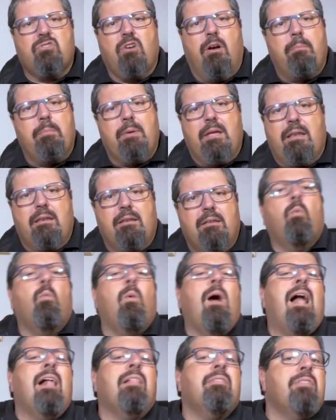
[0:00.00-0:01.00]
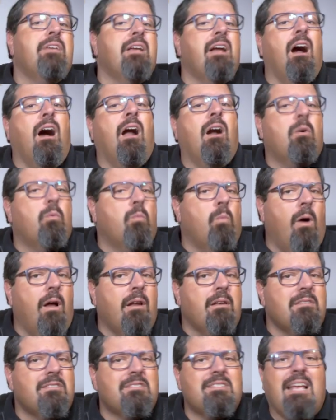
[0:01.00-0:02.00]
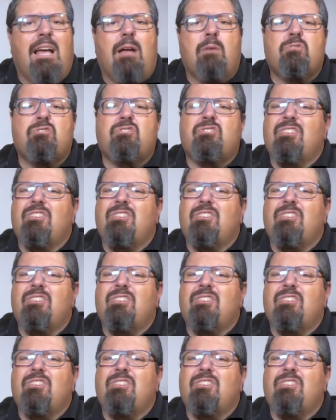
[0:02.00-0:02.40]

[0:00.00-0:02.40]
top end. While the R1 sounds